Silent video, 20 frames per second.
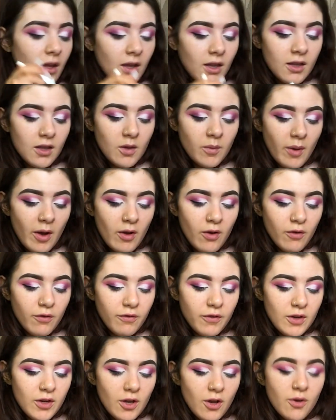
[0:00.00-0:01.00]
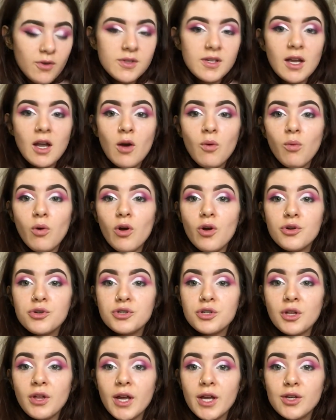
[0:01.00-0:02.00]
And the amount of videos like I watch to
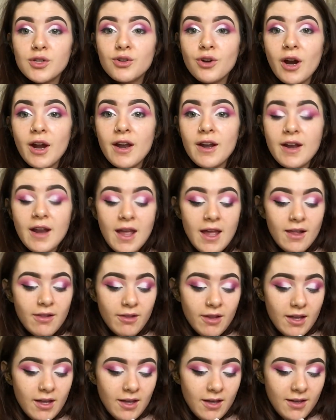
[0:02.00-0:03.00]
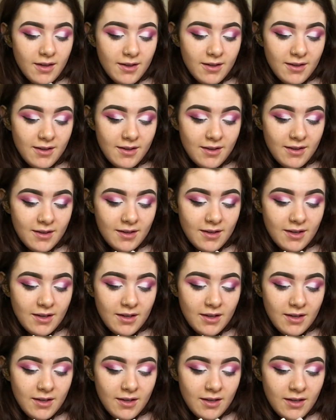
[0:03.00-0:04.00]
like try and nail it
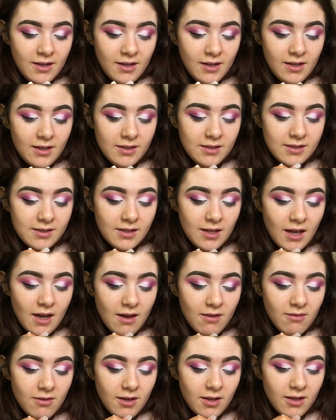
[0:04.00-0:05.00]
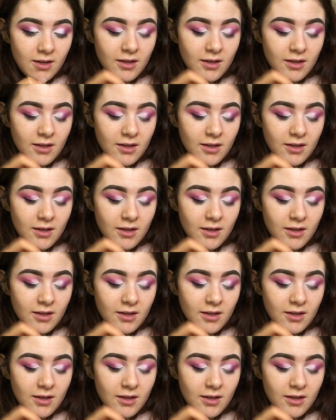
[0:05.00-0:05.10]
is scary.